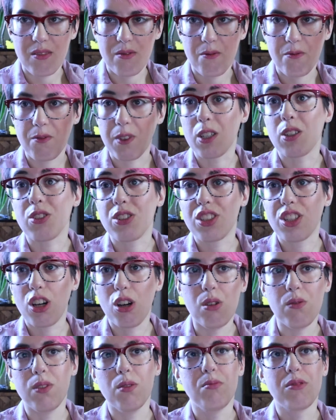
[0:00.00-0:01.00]
first
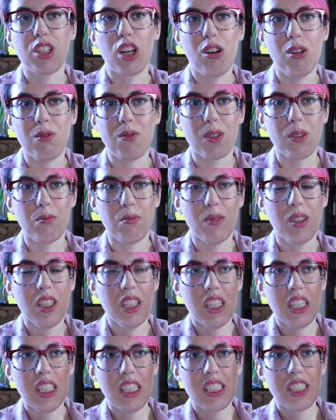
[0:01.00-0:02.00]
ovum to ovum
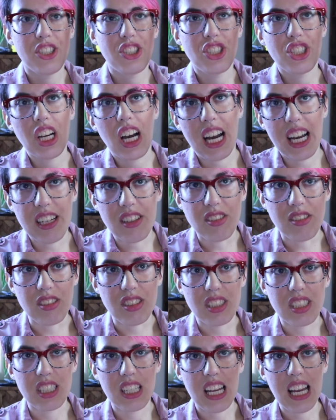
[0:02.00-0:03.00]

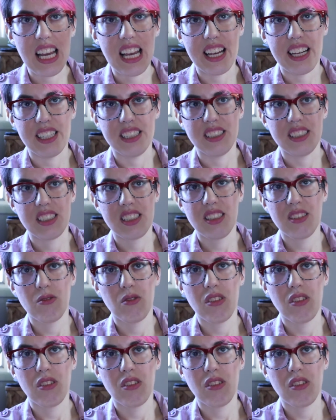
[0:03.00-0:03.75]
child and